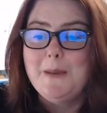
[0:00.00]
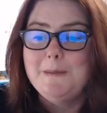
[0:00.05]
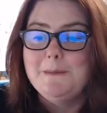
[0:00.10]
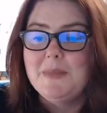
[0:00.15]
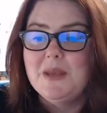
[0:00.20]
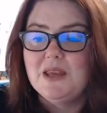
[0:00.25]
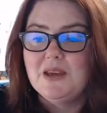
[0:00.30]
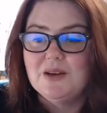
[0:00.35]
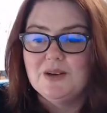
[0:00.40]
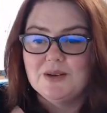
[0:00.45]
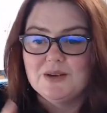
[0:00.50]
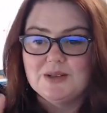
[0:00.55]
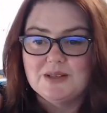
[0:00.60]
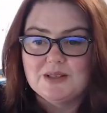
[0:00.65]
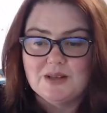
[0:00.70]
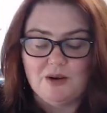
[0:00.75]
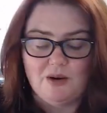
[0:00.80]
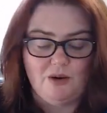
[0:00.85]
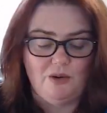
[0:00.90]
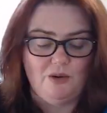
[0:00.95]

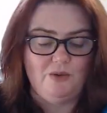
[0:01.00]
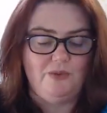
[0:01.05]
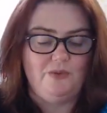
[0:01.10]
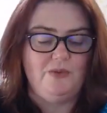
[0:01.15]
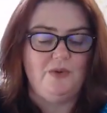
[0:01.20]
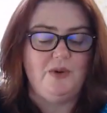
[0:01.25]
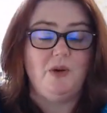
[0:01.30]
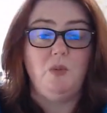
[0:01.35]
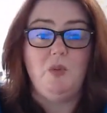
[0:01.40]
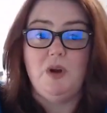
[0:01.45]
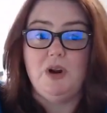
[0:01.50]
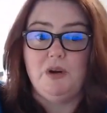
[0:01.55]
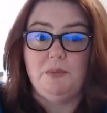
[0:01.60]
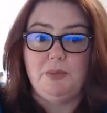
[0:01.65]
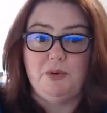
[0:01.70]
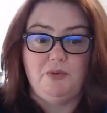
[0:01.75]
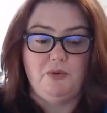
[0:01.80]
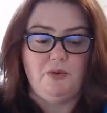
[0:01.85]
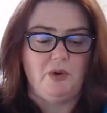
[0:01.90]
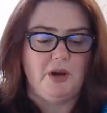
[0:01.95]
because of where
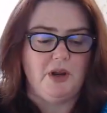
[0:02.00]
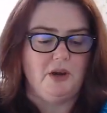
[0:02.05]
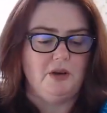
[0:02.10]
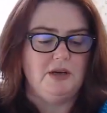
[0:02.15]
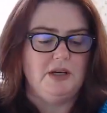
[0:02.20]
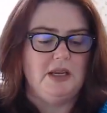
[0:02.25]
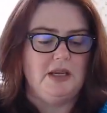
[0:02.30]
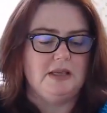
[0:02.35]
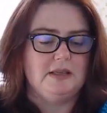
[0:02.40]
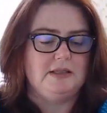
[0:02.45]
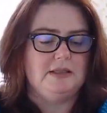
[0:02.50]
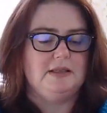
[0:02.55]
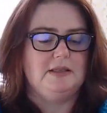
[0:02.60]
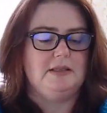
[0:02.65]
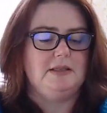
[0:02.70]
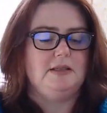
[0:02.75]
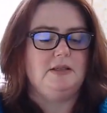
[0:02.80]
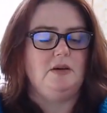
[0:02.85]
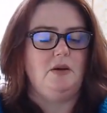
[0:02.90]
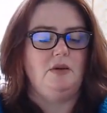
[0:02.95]
before I go
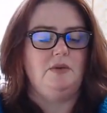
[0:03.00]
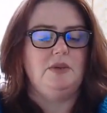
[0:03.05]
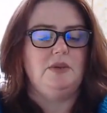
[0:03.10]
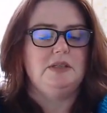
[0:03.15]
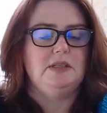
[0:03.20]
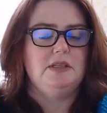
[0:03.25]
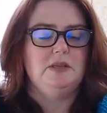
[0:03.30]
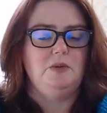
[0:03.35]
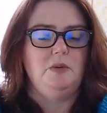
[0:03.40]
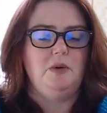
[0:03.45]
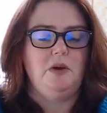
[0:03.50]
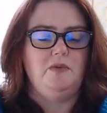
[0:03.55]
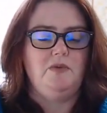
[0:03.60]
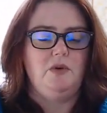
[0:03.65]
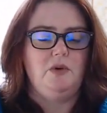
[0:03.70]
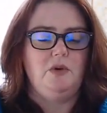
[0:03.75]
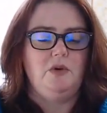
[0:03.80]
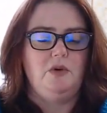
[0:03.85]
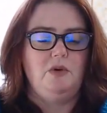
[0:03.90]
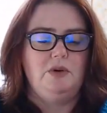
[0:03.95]
next. So this is what I've
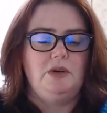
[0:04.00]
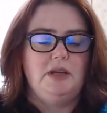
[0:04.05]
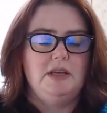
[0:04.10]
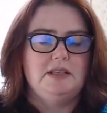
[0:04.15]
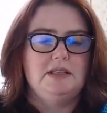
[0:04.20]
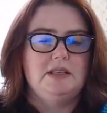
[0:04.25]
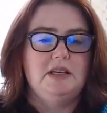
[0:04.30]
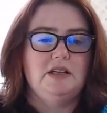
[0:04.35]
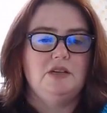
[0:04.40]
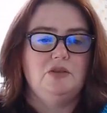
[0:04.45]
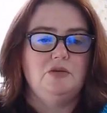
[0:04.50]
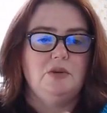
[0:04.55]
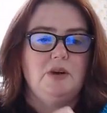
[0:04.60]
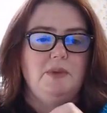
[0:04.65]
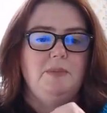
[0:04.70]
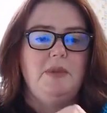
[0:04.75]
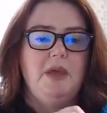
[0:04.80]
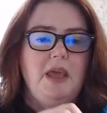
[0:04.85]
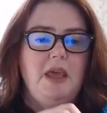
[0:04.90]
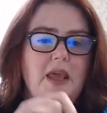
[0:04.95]
got on as an
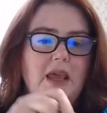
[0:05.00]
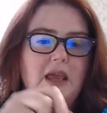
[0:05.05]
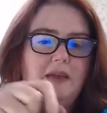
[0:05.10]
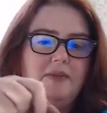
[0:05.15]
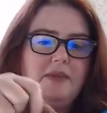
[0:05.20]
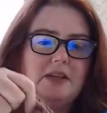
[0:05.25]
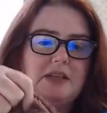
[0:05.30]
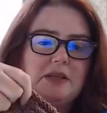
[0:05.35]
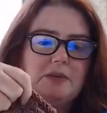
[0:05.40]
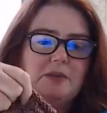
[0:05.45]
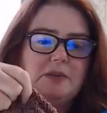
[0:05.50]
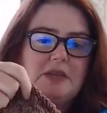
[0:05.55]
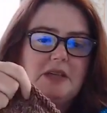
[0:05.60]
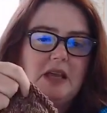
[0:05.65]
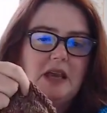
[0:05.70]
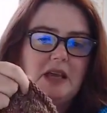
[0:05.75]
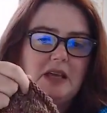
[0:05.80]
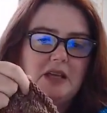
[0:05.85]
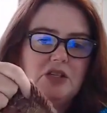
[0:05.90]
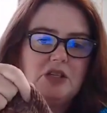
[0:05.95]
interim. And this was
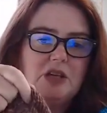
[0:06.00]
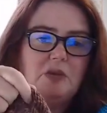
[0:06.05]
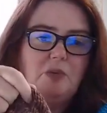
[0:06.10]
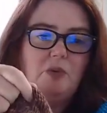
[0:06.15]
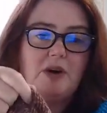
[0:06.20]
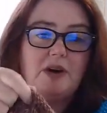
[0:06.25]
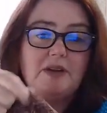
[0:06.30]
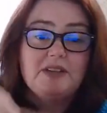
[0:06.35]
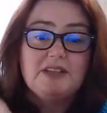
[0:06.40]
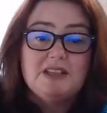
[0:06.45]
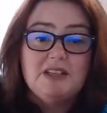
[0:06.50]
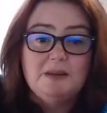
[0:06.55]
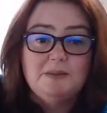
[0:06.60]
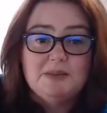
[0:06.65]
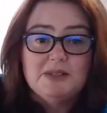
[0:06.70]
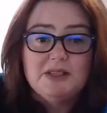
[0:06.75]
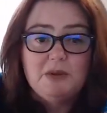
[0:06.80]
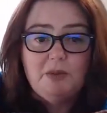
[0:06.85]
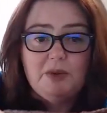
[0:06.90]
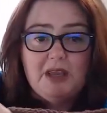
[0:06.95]
actually one of the
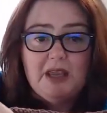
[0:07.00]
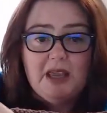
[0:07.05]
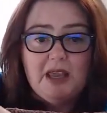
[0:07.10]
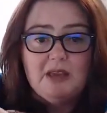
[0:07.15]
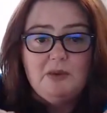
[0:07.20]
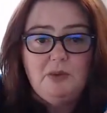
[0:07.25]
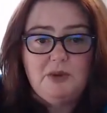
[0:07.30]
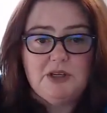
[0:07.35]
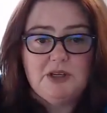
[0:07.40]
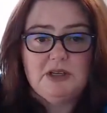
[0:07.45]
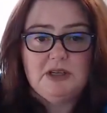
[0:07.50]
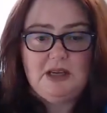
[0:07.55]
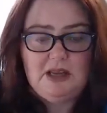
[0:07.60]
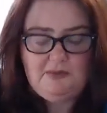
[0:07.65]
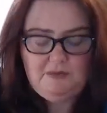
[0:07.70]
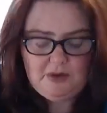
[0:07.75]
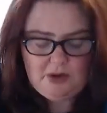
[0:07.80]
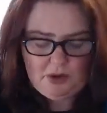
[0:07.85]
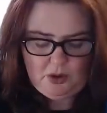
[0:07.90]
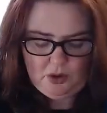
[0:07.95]
dips that we had. We didn't
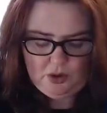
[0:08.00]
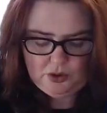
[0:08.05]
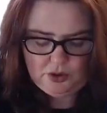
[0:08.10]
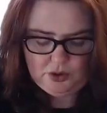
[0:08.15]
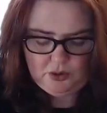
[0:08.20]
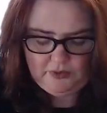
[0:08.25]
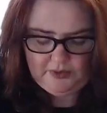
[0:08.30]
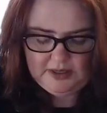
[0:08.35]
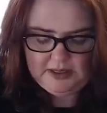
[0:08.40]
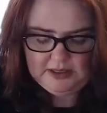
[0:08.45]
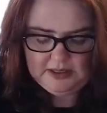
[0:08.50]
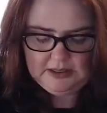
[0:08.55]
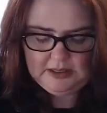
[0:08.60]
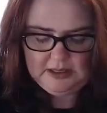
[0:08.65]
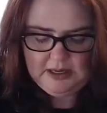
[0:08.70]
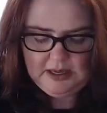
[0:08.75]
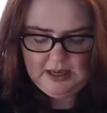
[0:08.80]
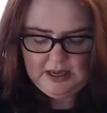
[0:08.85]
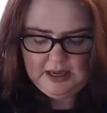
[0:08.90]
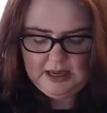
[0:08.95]
have a lot of it.
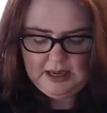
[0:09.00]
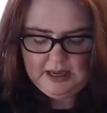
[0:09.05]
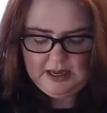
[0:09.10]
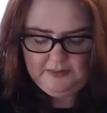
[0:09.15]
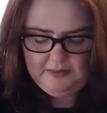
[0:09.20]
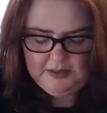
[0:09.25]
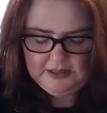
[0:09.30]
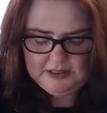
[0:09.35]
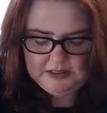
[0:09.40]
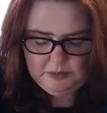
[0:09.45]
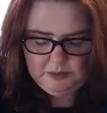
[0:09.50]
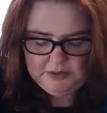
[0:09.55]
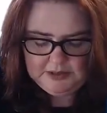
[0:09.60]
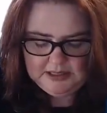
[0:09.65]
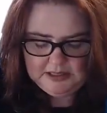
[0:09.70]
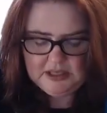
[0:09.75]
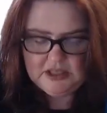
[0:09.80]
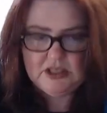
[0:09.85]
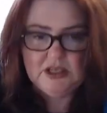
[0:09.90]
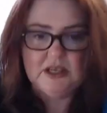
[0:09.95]
And this was
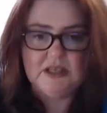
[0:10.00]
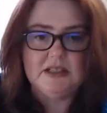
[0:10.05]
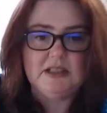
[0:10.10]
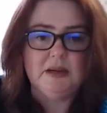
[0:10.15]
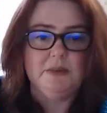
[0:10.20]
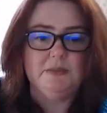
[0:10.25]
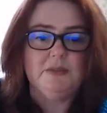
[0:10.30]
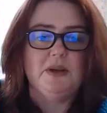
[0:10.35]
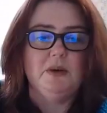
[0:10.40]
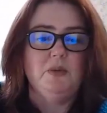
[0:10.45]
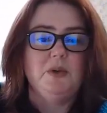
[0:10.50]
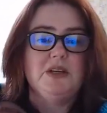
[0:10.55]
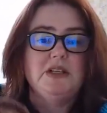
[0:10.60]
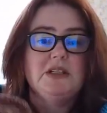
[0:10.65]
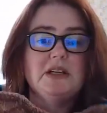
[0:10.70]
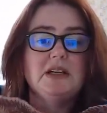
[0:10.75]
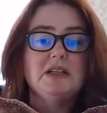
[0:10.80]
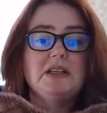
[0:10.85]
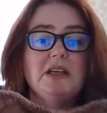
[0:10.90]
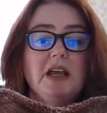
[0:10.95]
actually a dip that we
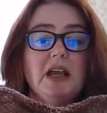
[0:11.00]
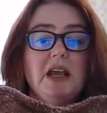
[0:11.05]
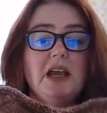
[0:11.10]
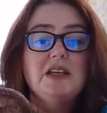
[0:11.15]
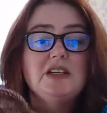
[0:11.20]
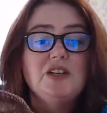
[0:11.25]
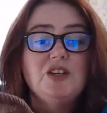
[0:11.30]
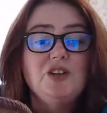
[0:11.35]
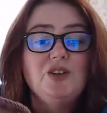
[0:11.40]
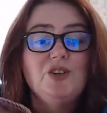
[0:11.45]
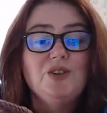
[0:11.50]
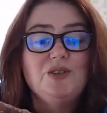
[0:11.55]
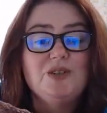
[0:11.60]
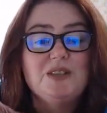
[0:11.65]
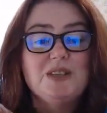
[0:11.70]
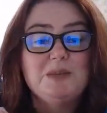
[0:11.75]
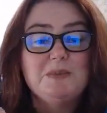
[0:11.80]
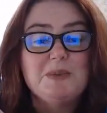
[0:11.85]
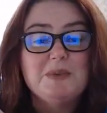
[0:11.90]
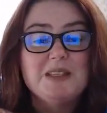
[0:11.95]
did to
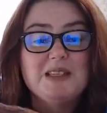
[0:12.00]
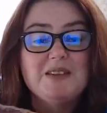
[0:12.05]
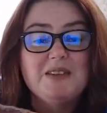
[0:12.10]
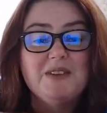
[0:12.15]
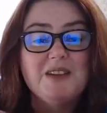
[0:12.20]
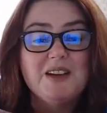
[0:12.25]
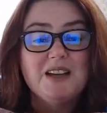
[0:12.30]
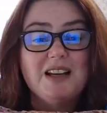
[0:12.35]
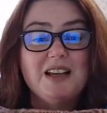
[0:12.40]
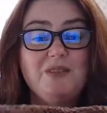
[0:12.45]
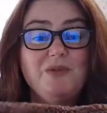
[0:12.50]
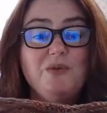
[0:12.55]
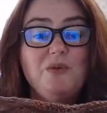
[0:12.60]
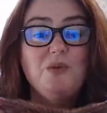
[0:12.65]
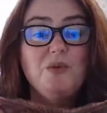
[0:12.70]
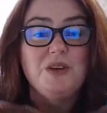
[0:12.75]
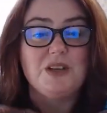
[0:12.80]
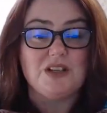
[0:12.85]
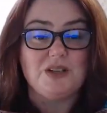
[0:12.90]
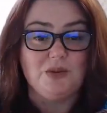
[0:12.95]
use specifically
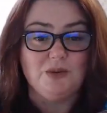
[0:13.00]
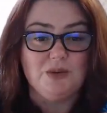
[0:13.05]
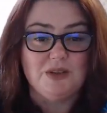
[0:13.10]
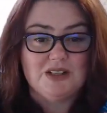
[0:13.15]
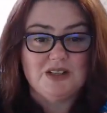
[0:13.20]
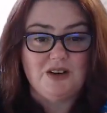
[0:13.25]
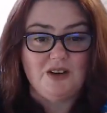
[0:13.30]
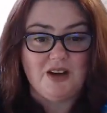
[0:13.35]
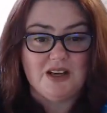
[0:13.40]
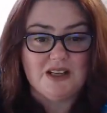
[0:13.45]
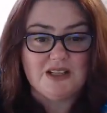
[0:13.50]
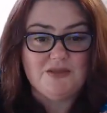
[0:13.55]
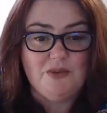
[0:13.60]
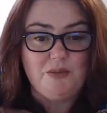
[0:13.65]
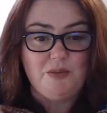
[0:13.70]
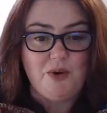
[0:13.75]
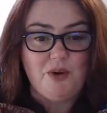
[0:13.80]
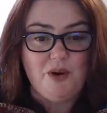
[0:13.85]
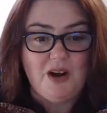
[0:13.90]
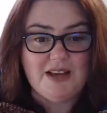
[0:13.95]
for Knitwalkers nights for
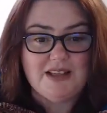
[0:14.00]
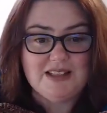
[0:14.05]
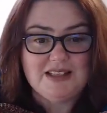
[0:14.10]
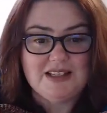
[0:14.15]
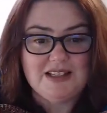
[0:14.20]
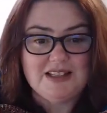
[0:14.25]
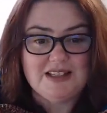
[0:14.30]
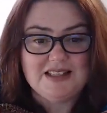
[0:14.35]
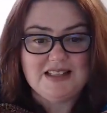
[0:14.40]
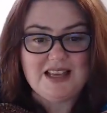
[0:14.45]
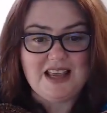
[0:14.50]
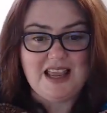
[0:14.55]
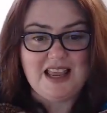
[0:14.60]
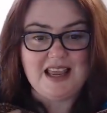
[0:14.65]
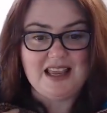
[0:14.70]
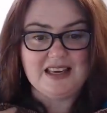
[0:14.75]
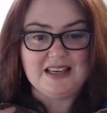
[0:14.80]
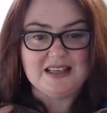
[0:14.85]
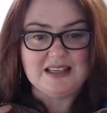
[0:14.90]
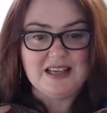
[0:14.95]
prizes
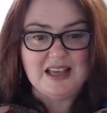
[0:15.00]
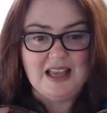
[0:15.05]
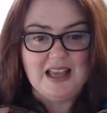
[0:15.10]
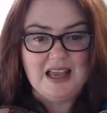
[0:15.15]
and